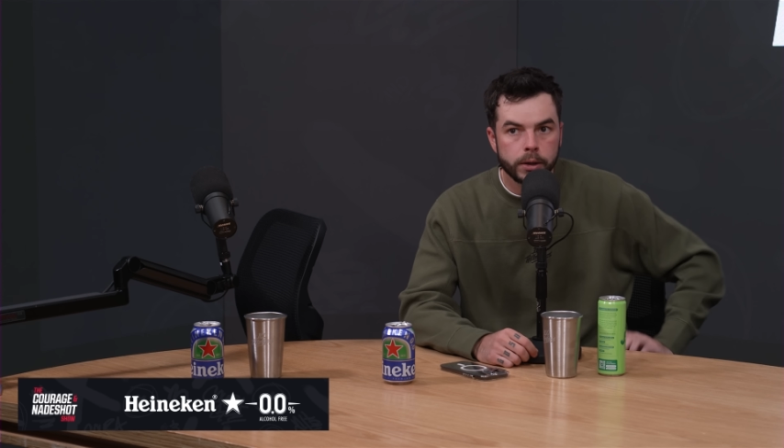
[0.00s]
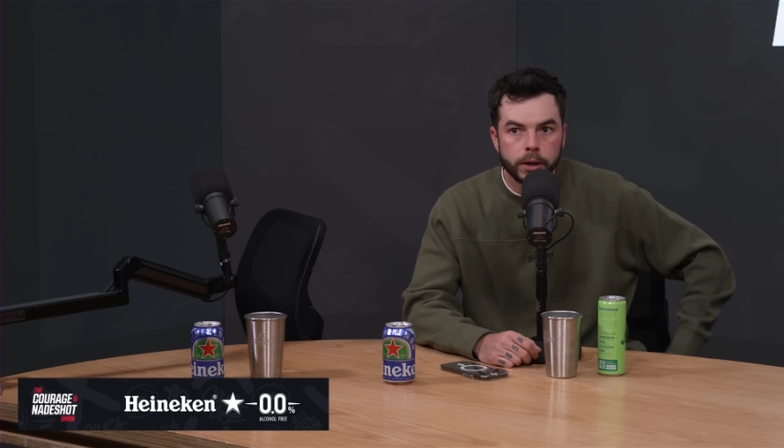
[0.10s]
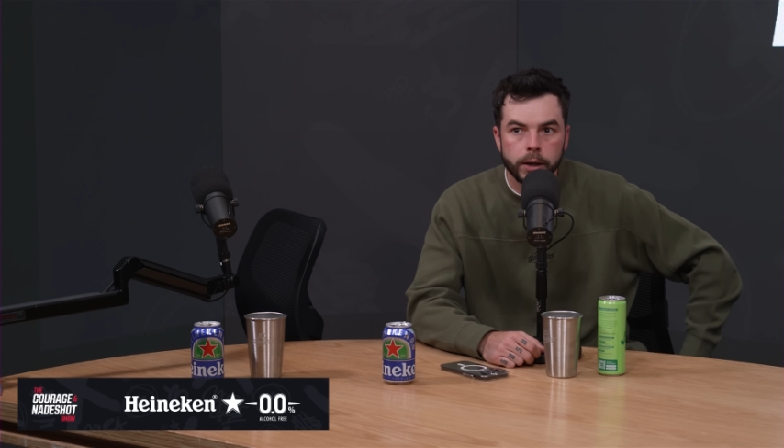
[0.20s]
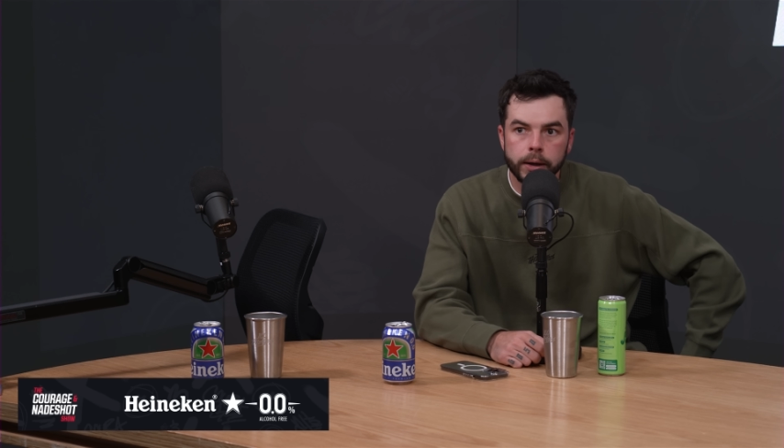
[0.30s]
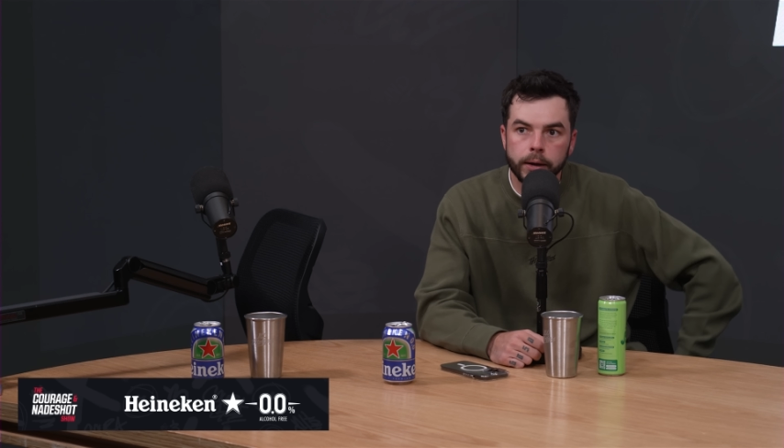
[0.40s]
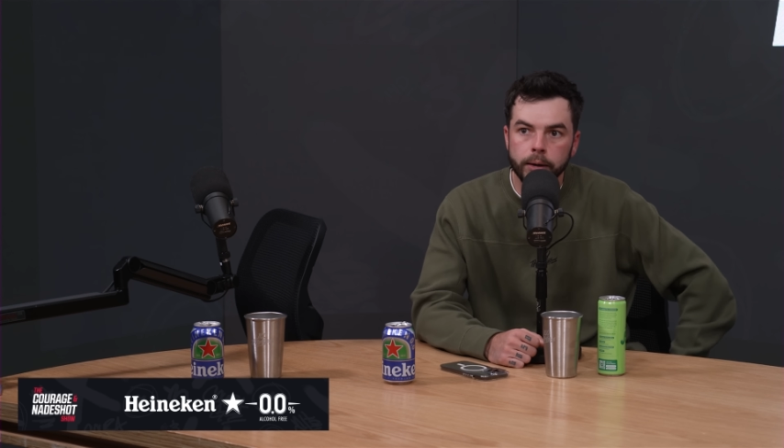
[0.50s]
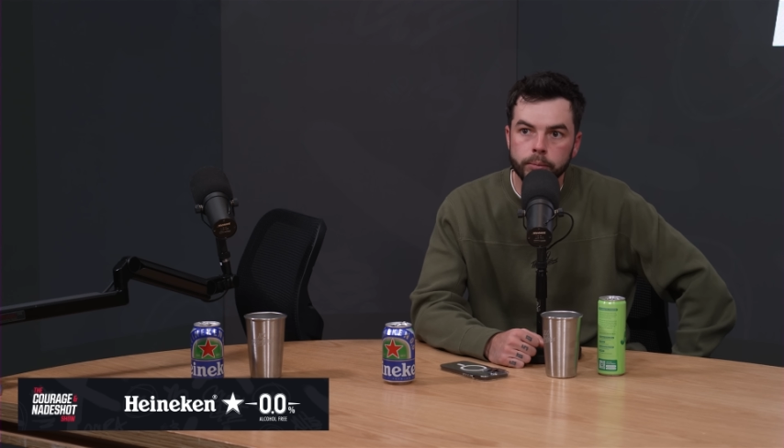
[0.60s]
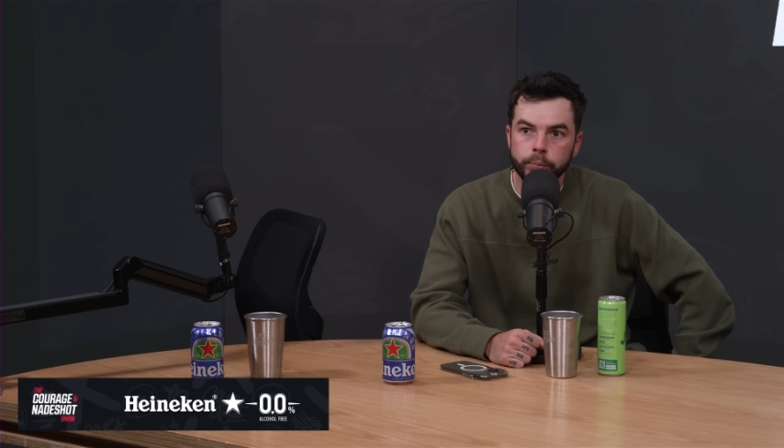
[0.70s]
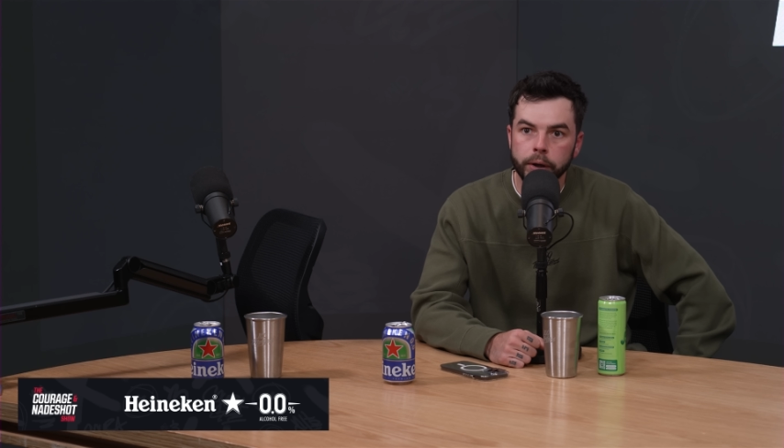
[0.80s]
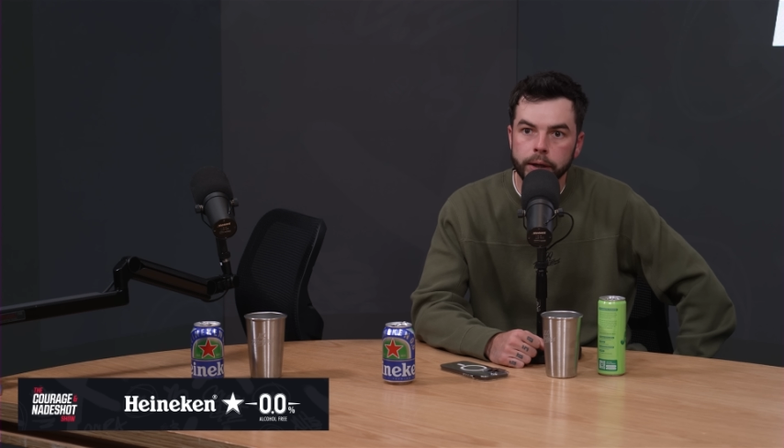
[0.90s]

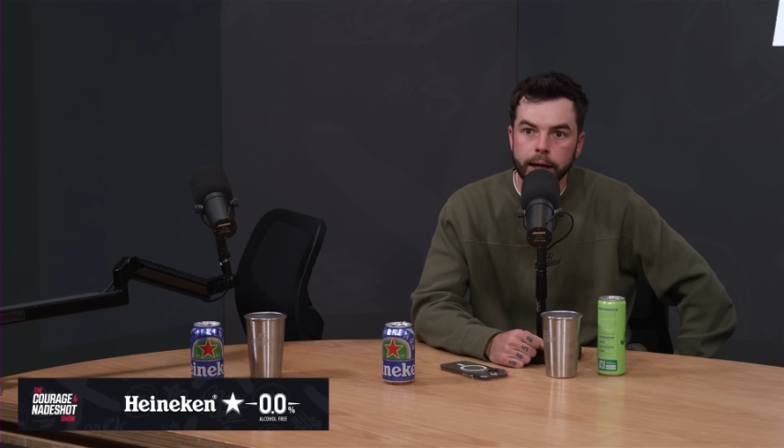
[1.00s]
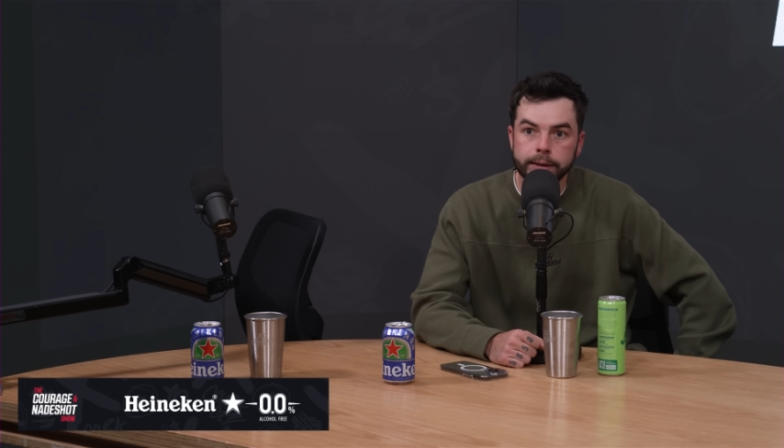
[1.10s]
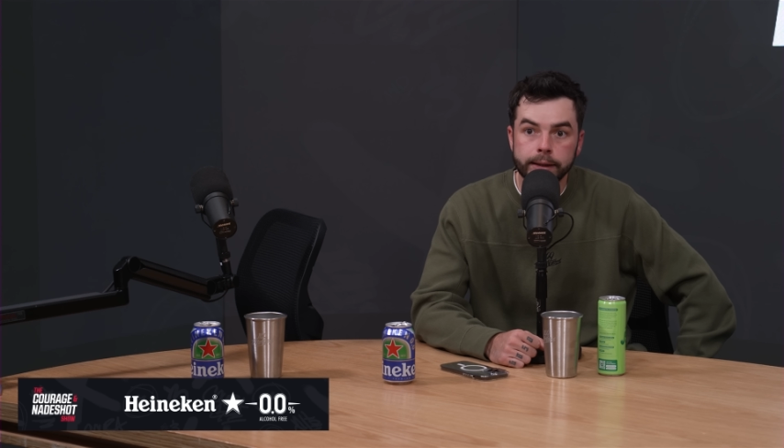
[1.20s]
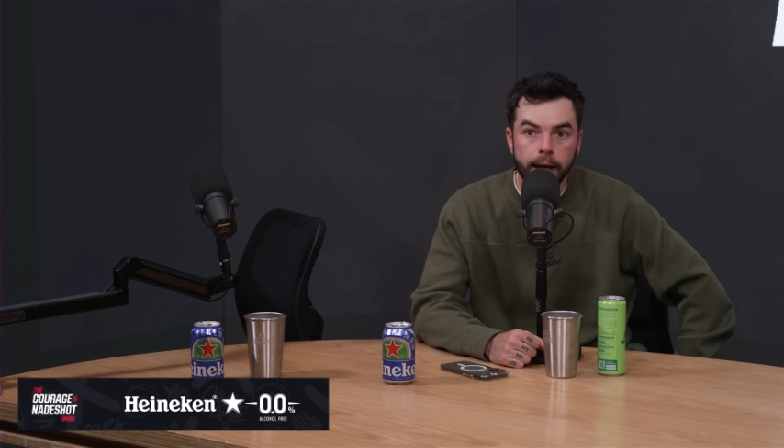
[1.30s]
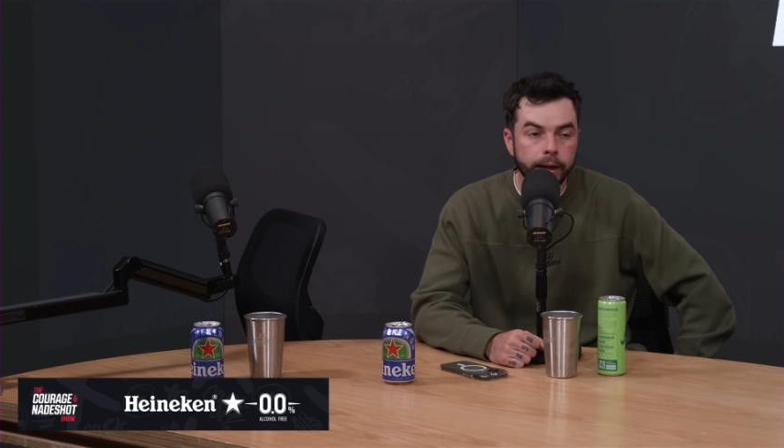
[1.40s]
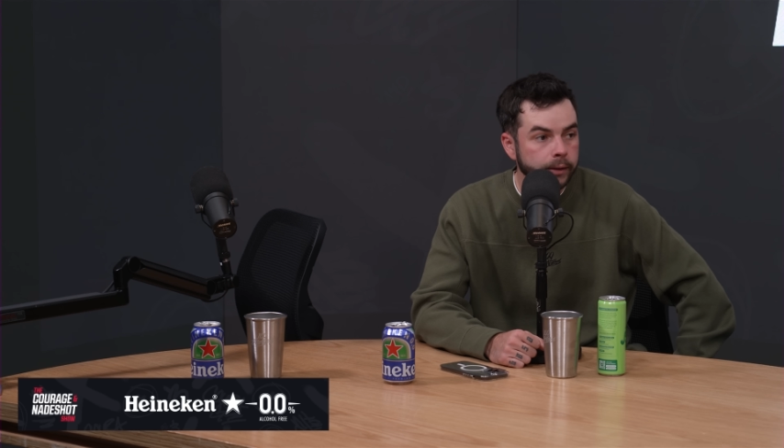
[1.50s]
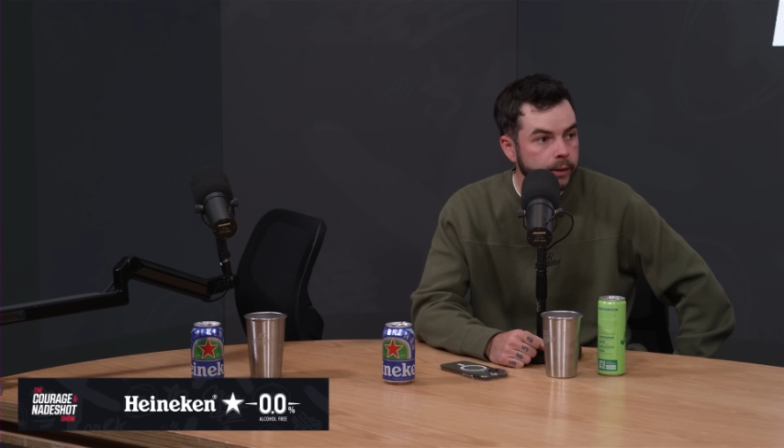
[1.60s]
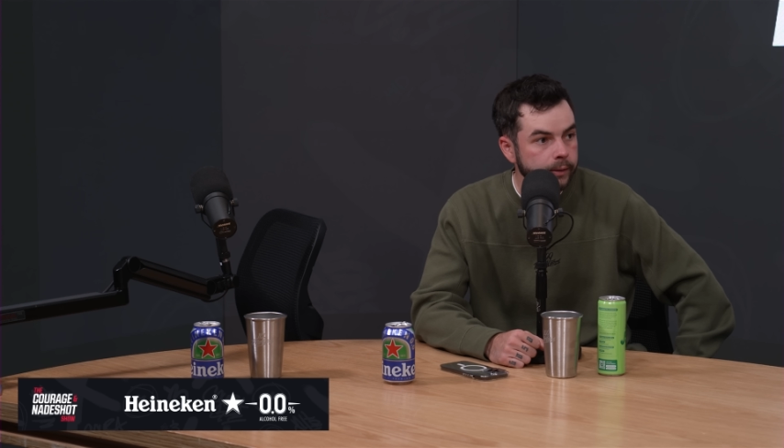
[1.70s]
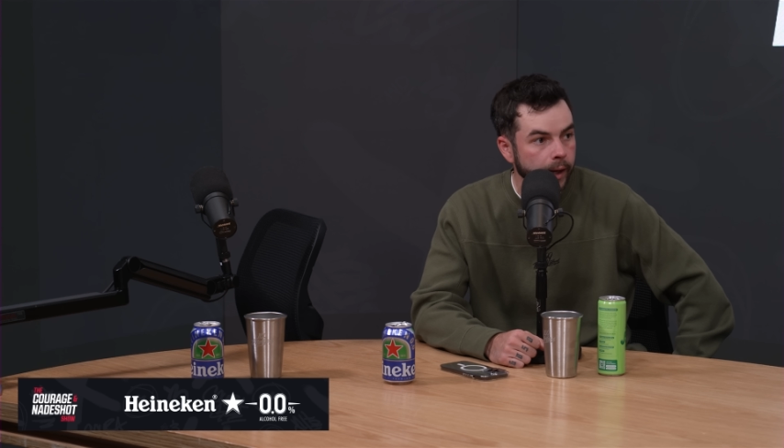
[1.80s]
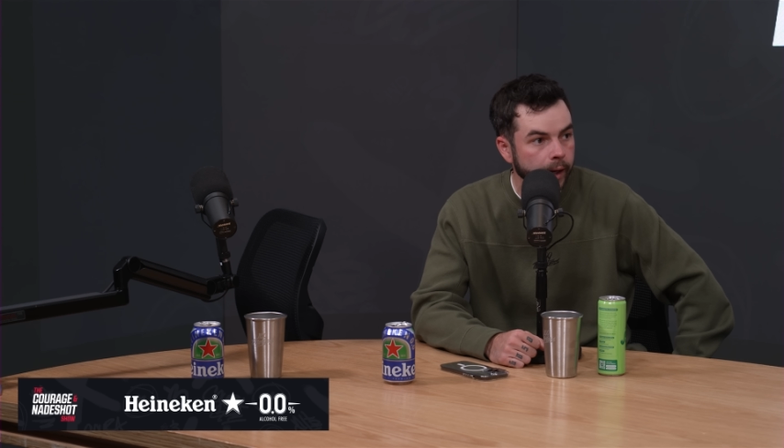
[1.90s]
But at the end of
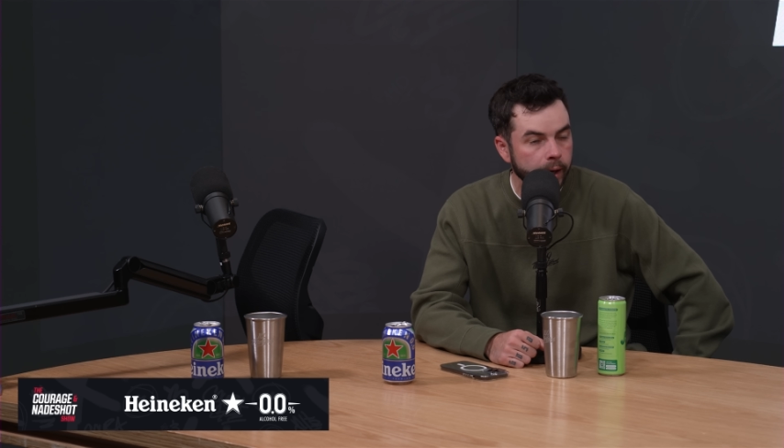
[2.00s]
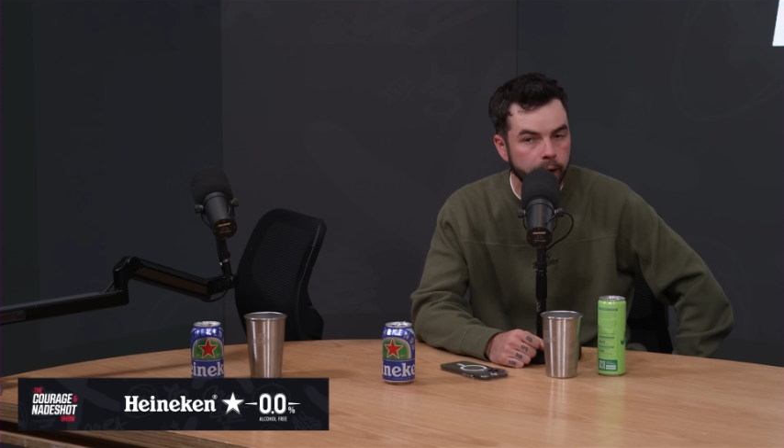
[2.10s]
the day,